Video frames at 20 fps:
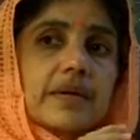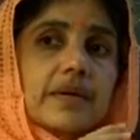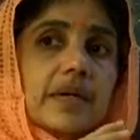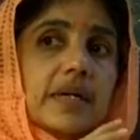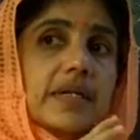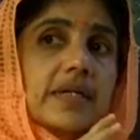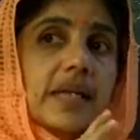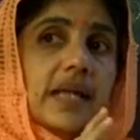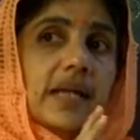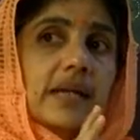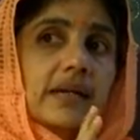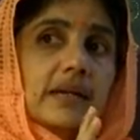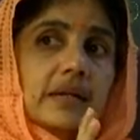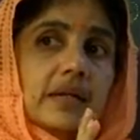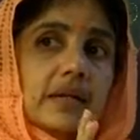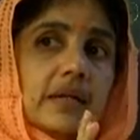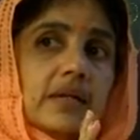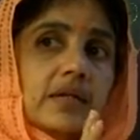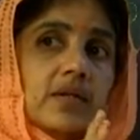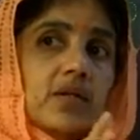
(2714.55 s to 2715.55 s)
and then
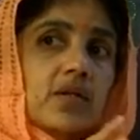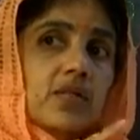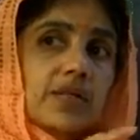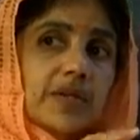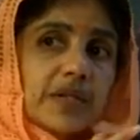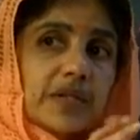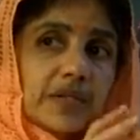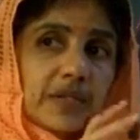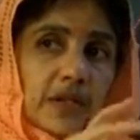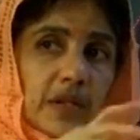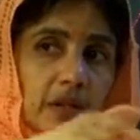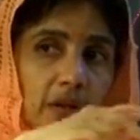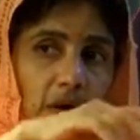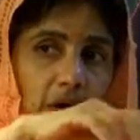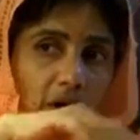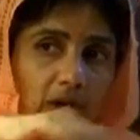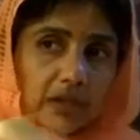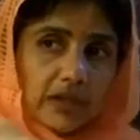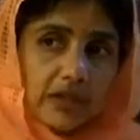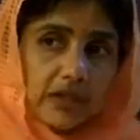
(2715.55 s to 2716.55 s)
the upanishad
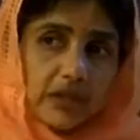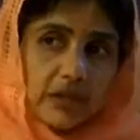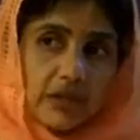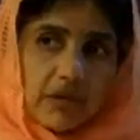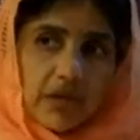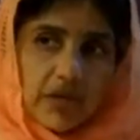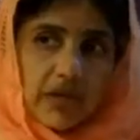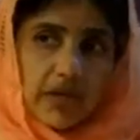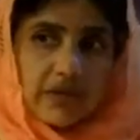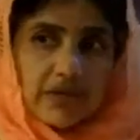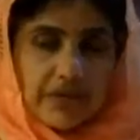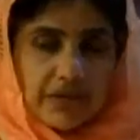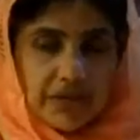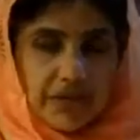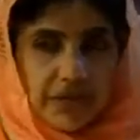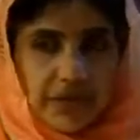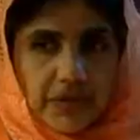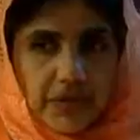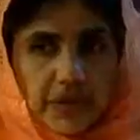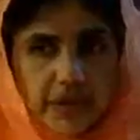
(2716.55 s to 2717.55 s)
also gives
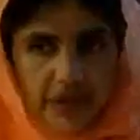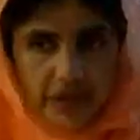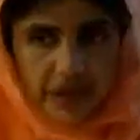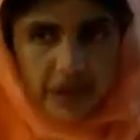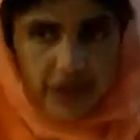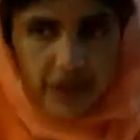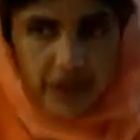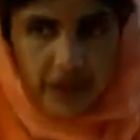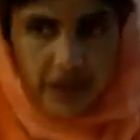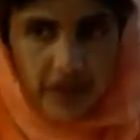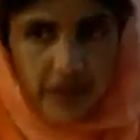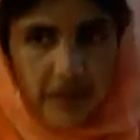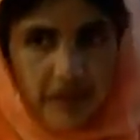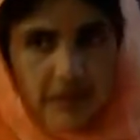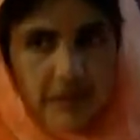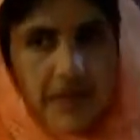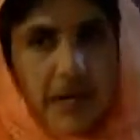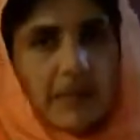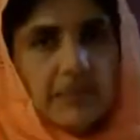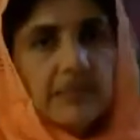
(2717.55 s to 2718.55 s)

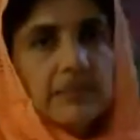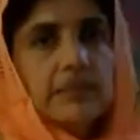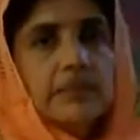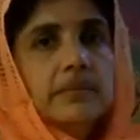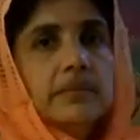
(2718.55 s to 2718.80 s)
some